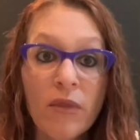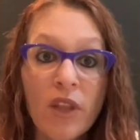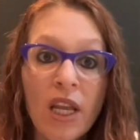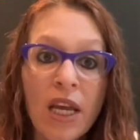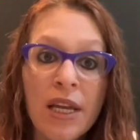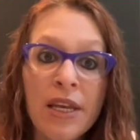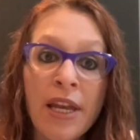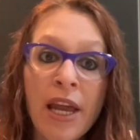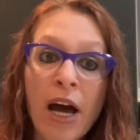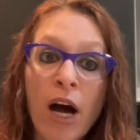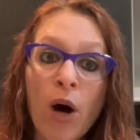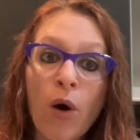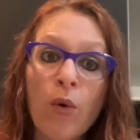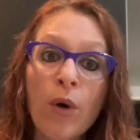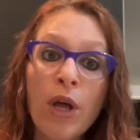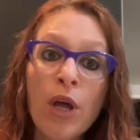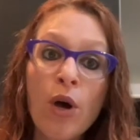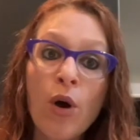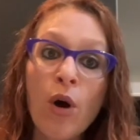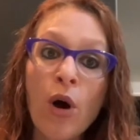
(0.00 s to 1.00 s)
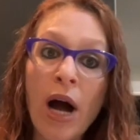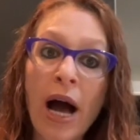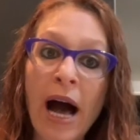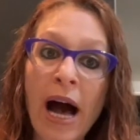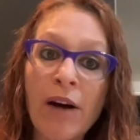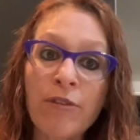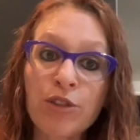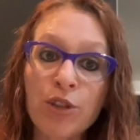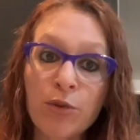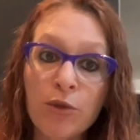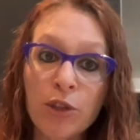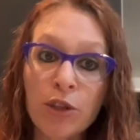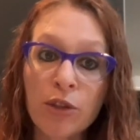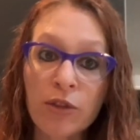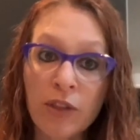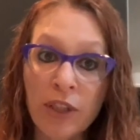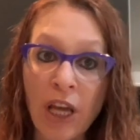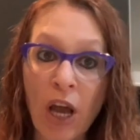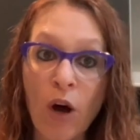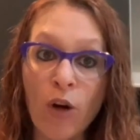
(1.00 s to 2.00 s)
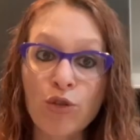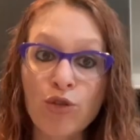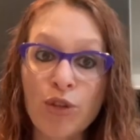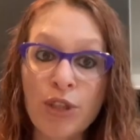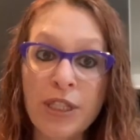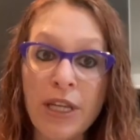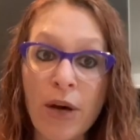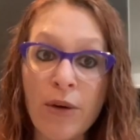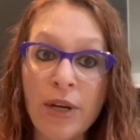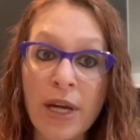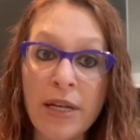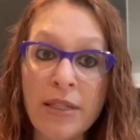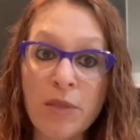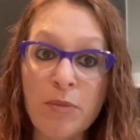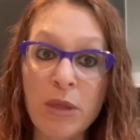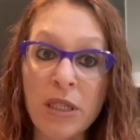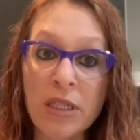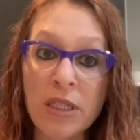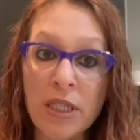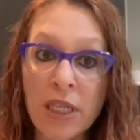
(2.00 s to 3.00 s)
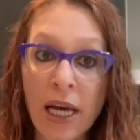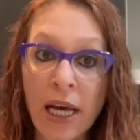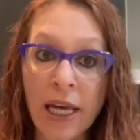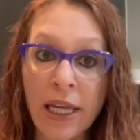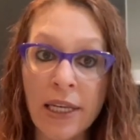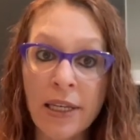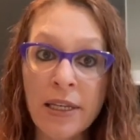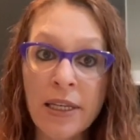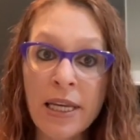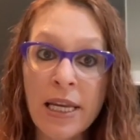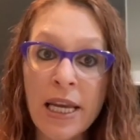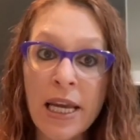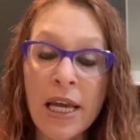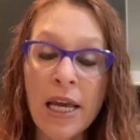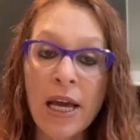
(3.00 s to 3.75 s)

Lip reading: Now, after the ultrasound has been done,